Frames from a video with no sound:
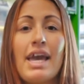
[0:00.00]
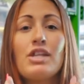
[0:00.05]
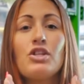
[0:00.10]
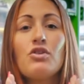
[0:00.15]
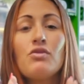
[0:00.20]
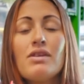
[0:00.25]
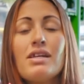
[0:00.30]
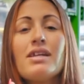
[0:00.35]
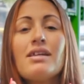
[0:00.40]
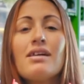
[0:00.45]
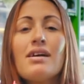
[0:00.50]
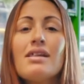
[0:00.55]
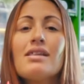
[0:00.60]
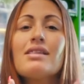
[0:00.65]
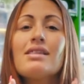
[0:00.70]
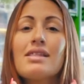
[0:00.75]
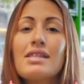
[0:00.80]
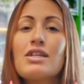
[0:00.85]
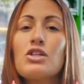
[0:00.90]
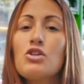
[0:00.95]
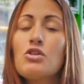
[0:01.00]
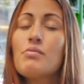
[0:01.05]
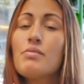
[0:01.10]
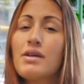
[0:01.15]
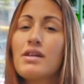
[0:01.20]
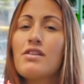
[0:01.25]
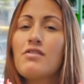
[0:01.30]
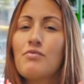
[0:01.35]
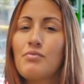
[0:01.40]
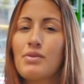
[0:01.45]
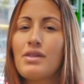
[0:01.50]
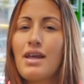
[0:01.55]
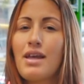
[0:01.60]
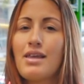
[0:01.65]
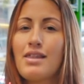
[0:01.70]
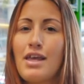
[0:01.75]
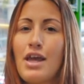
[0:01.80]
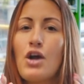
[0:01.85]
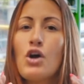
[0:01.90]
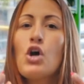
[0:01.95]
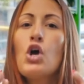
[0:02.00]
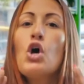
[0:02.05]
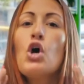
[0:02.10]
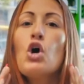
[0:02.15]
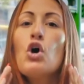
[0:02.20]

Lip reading: and you need a little bit of play there